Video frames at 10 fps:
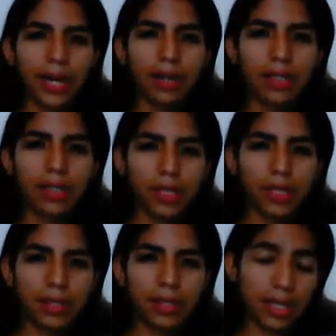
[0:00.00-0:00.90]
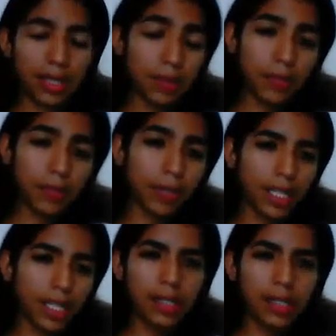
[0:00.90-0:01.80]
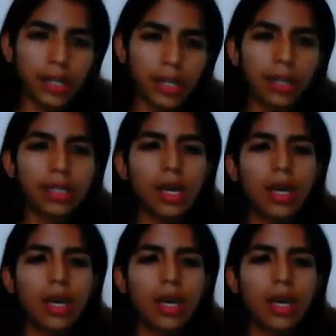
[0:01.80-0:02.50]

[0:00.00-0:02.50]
are some tips for the teachers.